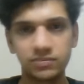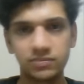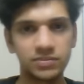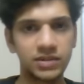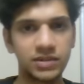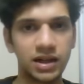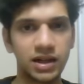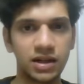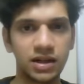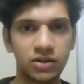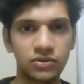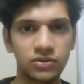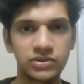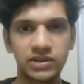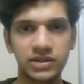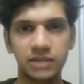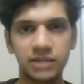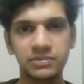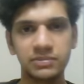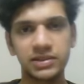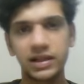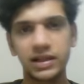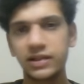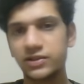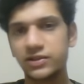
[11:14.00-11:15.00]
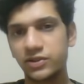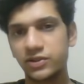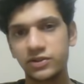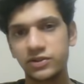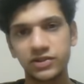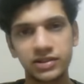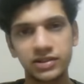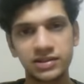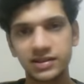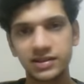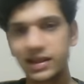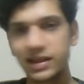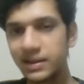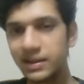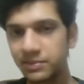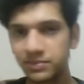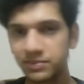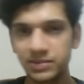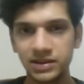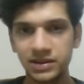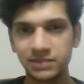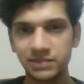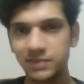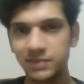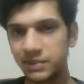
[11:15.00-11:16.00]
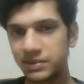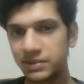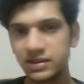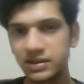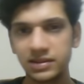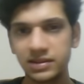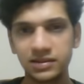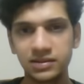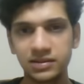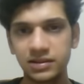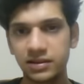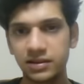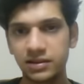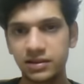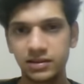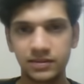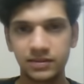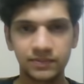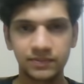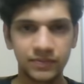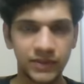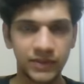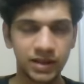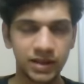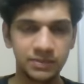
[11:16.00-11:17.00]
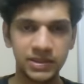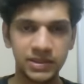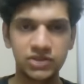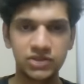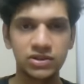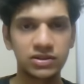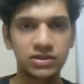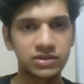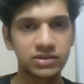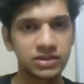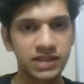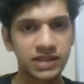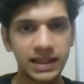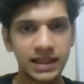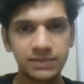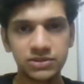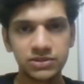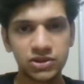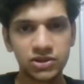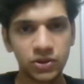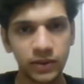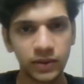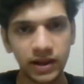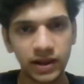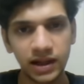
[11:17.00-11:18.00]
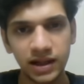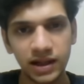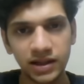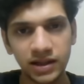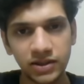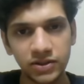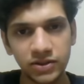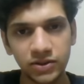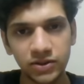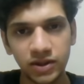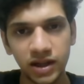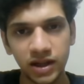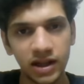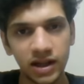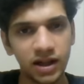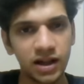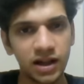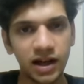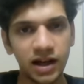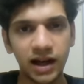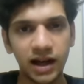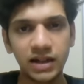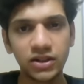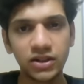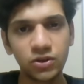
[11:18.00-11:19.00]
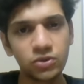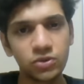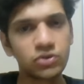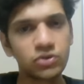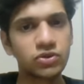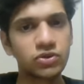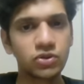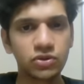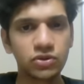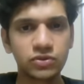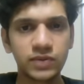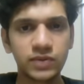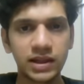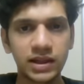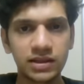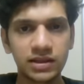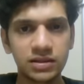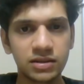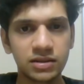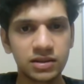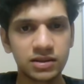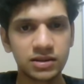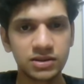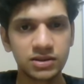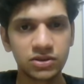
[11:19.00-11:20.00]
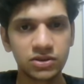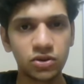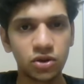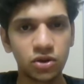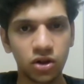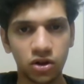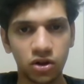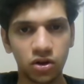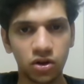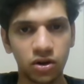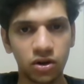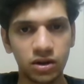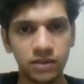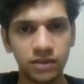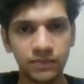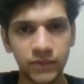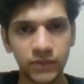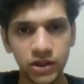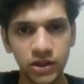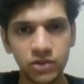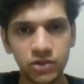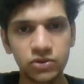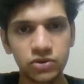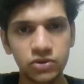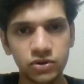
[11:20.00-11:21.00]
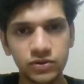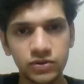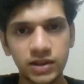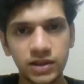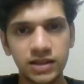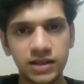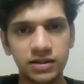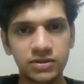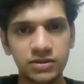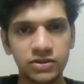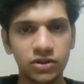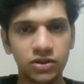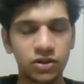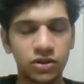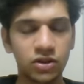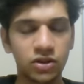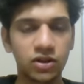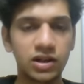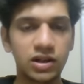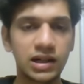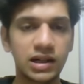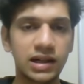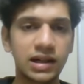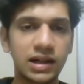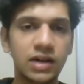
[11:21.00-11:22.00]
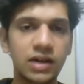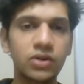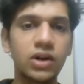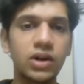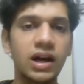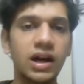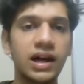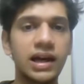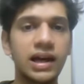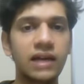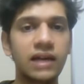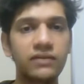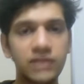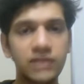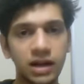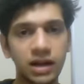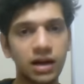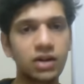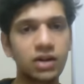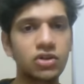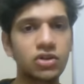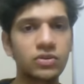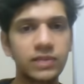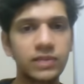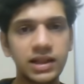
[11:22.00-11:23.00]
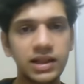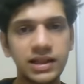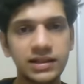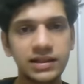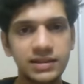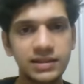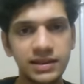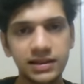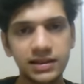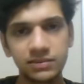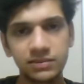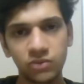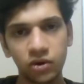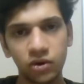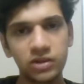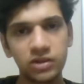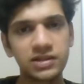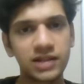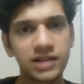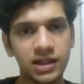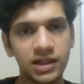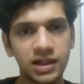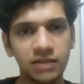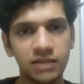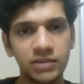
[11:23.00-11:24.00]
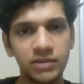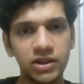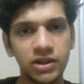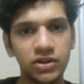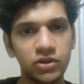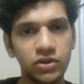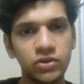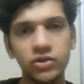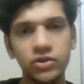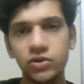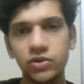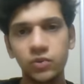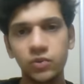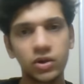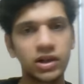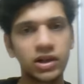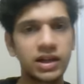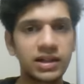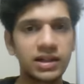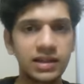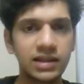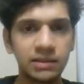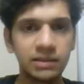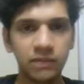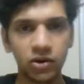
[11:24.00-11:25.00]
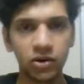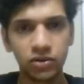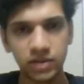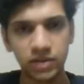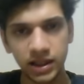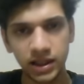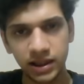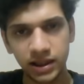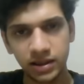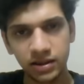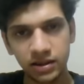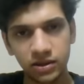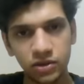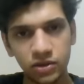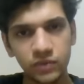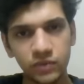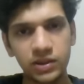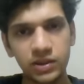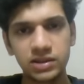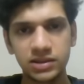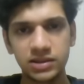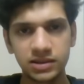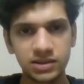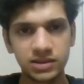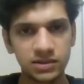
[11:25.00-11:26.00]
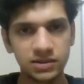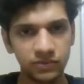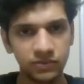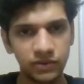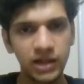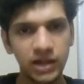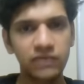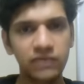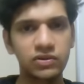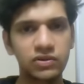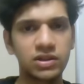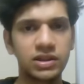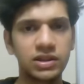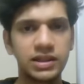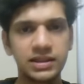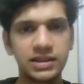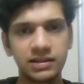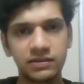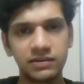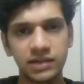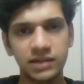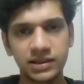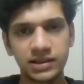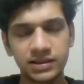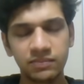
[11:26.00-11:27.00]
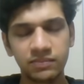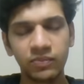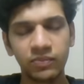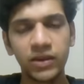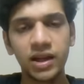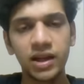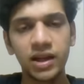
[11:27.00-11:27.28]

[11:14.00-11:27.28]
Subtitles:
There are no stumps, right? So the pitcher just keeps throwing it at you, and you choose whether it's good or not. And now, if there aren't too many easy balls that are coming to you, you won't hit them out, right? You will just wait for the easy ones.